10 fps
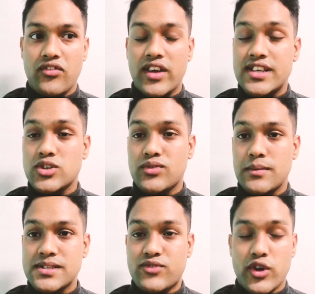Each of them
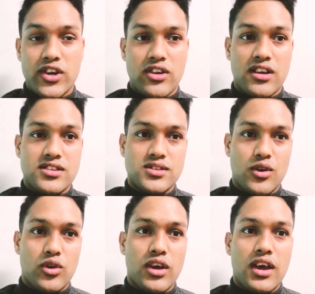is $40.
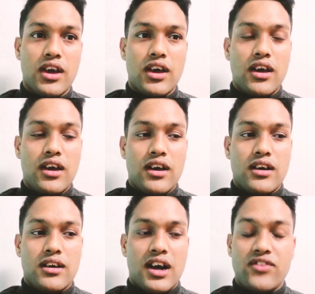So
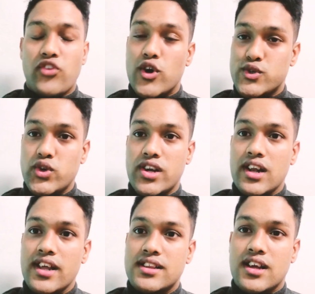unfortunately,